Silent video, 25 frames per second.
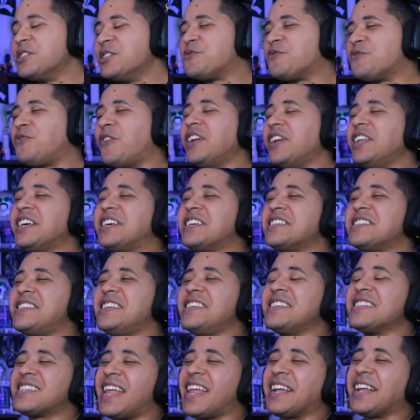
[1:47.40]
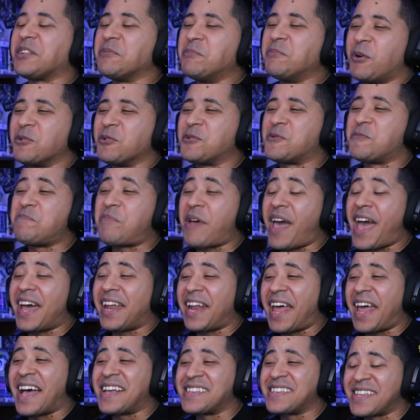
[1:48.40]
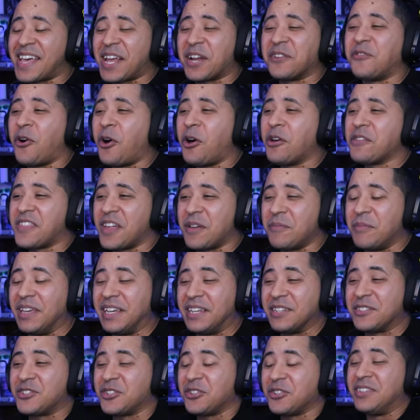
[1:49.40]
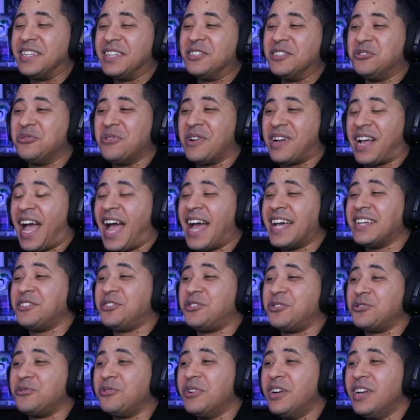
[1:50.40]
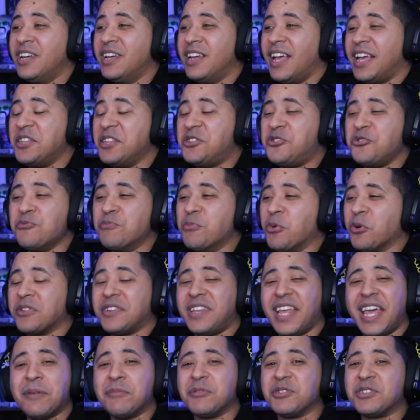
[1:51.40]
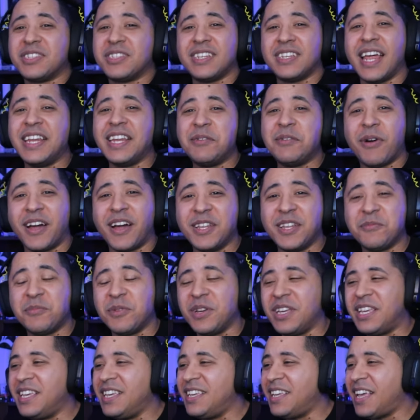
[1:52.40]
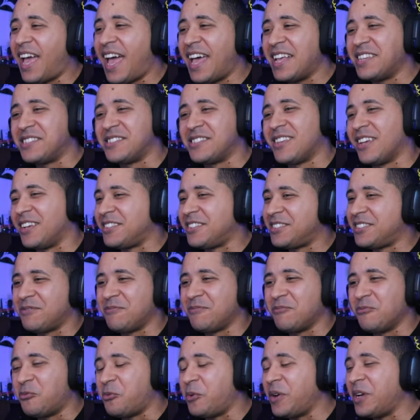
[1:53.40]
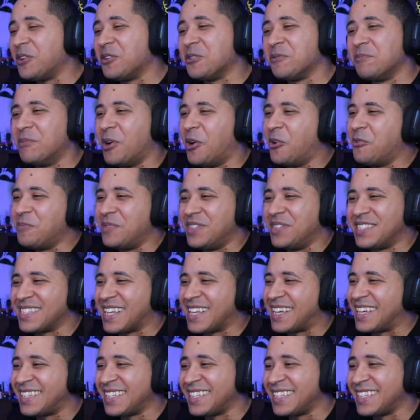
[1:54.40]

funny because he's like the most badass out of all of them. He could turn into a kaiju and do more damage than anybody, but he has such weird moments like